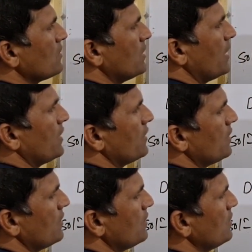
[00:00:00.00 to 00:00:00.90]
Then
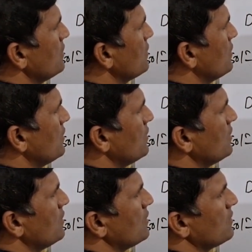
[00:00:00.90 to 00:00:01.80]

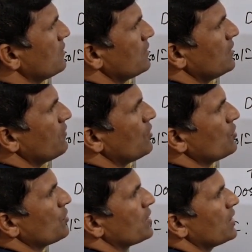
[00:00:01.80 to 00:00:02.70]
they
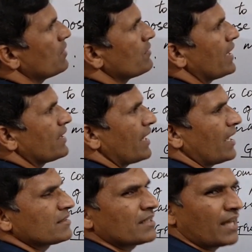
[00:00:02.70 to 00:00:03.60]
want to give that
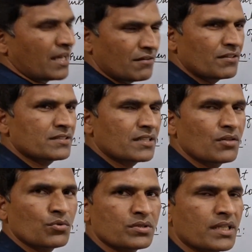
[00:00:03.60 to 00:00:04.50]
as an aqueous
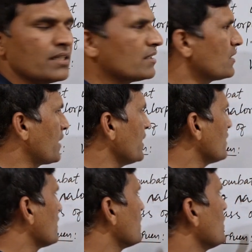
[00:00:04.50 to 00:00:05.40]
solution,
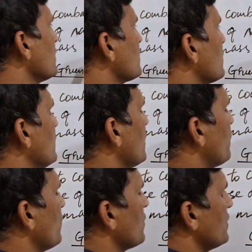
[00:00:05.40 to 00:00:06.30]
right? So
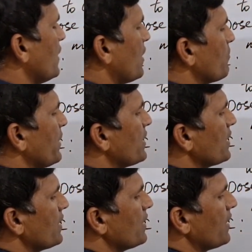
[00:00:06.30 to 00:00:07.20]
therefore they are
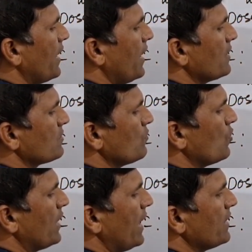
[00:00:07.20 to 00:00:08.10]
making it as
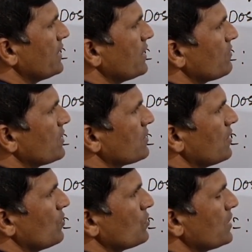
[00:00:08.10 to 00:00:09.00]
molality of the
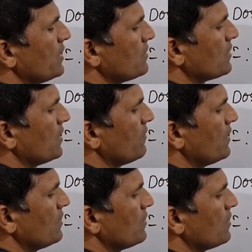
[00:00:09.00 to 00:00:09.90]
solution is
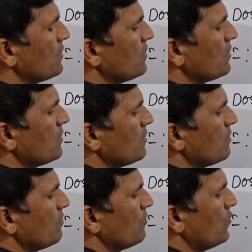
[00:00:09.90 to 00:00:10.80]
given,
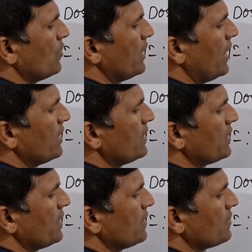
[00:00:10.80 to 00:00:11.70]

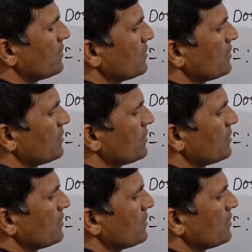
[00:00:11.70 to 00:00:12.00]
molality,